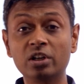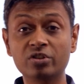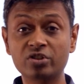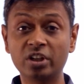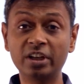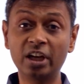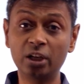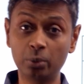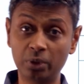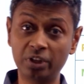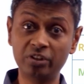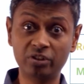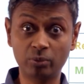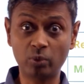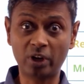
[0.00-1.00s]
list and get to a
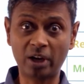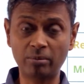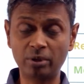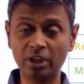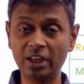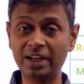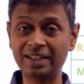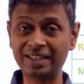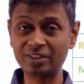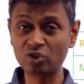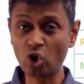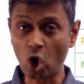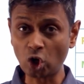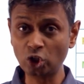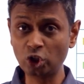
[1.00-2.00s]
decent vocabulary. It has
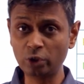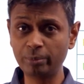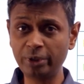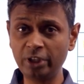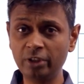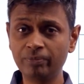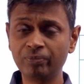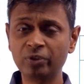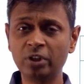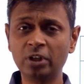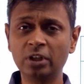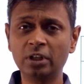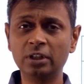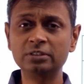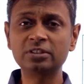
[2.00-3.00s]
got to be
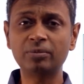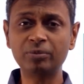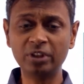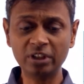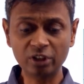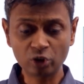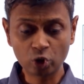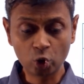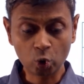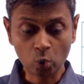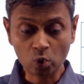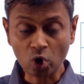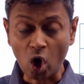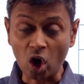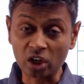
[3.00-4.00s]
something that has
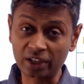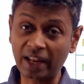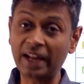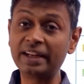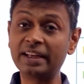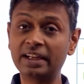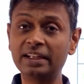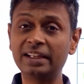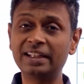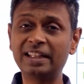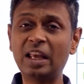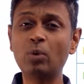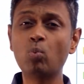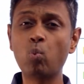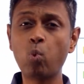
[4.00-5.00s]
grown organically.
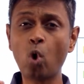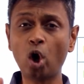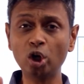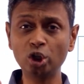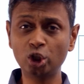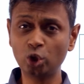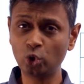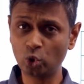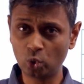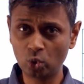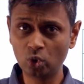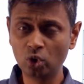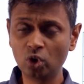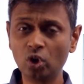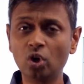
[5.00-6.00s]
They want to
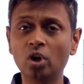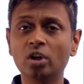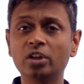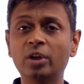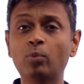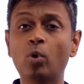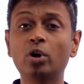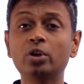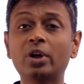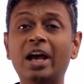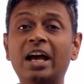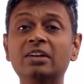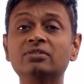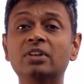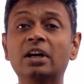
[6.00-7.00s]
know, they want to
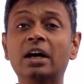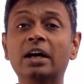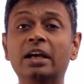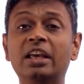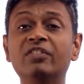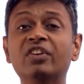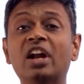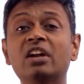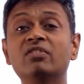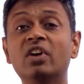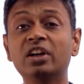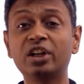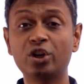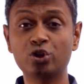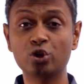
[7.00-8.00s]
have a given
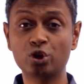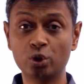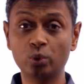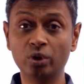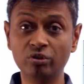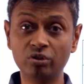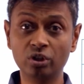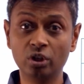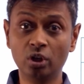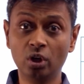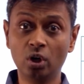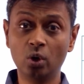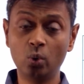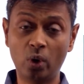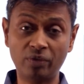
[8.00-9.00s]
advantage to students
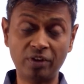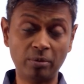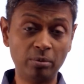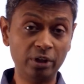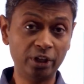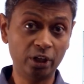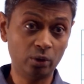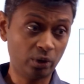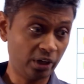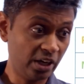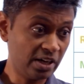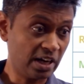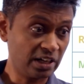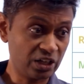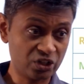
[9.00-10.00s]
who have the ability to
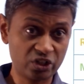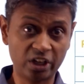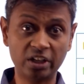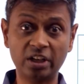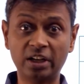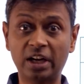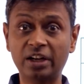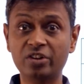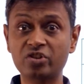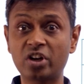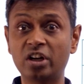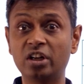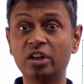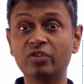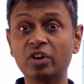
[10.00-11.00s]
read, understand, and
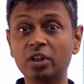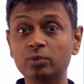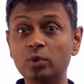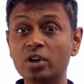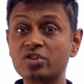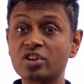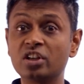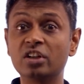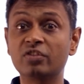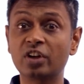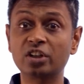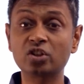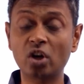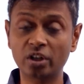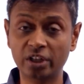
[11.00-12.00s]
understand different words in
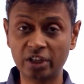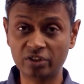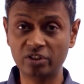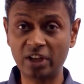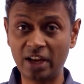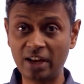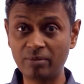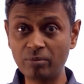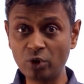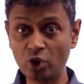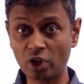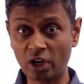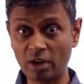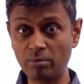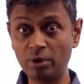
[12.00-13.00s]
different contexts.
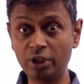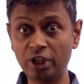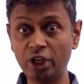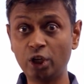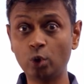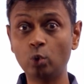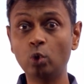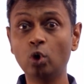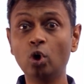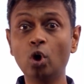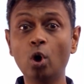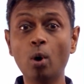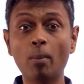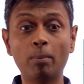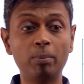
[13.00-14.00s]
Your ability to
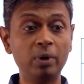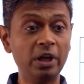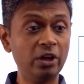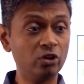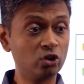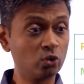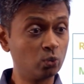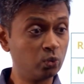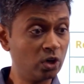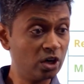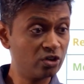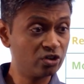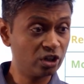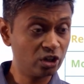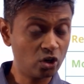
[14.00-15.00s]
place
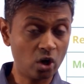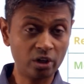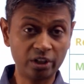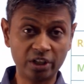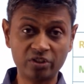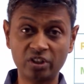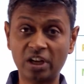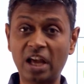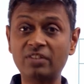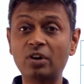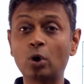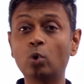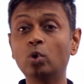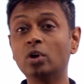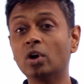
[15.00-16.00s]
words in context and have
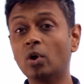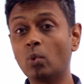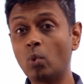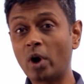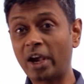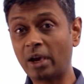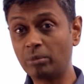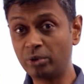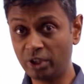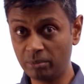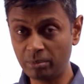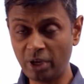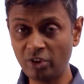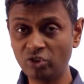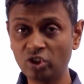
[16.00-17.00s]
a good vocabulary
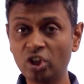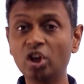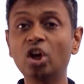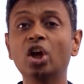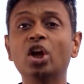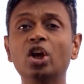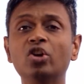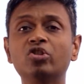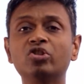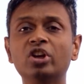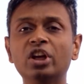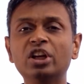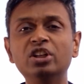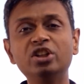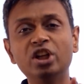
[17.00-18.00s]
base is
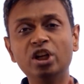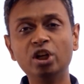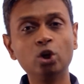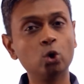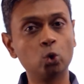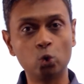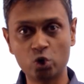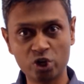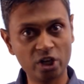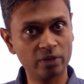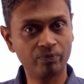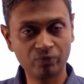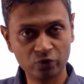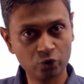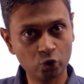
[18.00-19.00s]
indeed crucial.
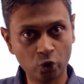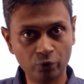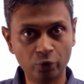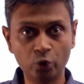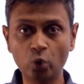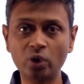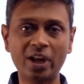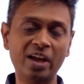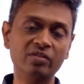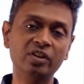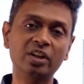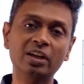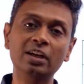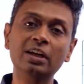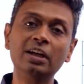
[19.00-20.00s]
So if you don't have
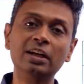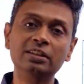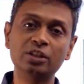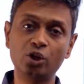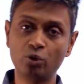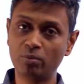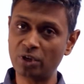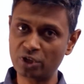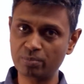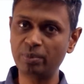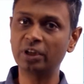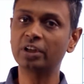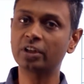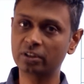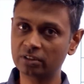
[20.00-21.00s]
it, then you must
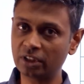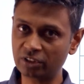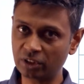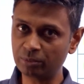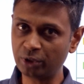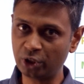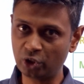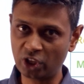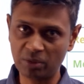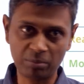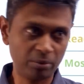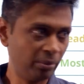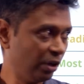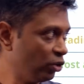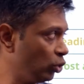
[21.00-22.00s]
build it. That is something to keep
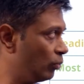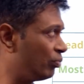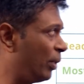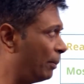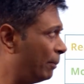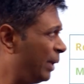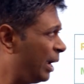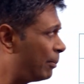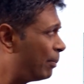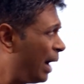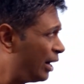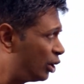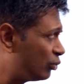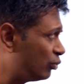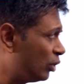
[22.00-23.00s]
in mind. So a big
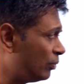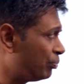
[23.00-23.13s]
part of